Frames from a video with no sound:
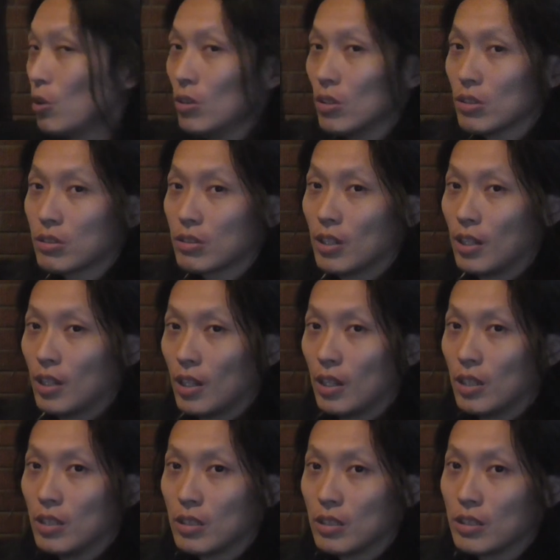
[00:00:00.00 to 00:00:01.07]
course,
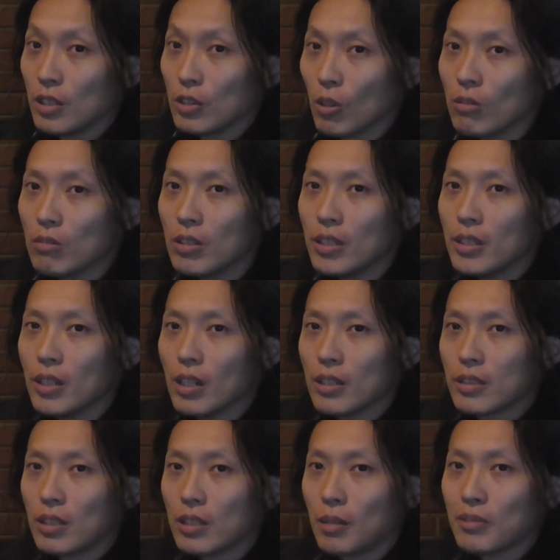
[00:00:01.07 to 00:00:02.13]
this is only a
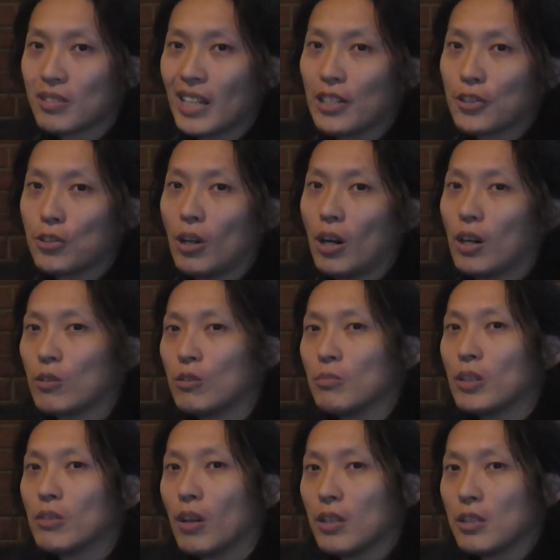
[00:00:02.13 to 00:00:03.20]
circumstantial
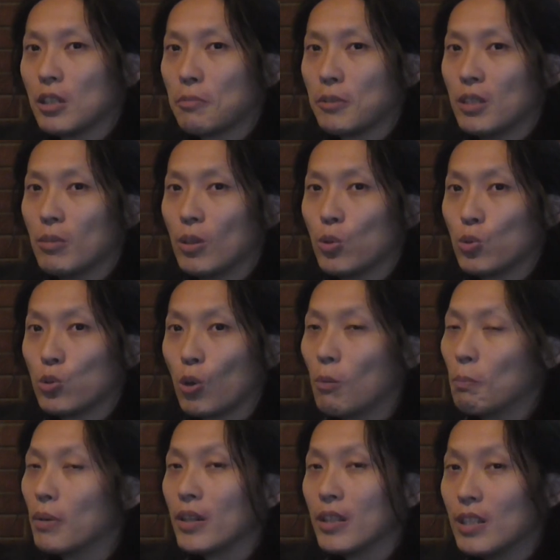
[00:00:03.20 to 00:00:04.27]
argument, right? There are people who
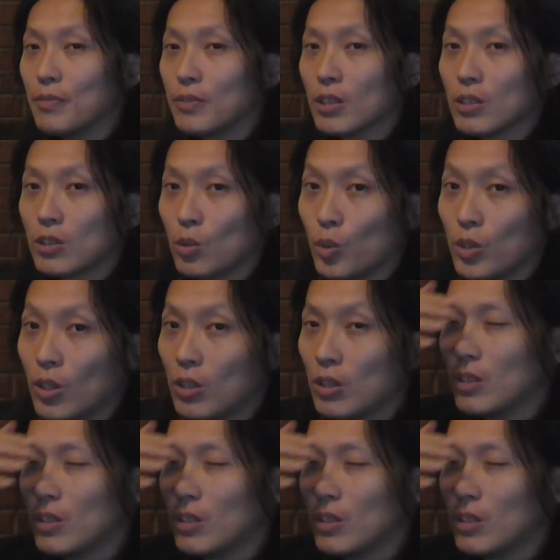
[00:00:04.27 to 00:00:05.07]
don't believe this, so we're not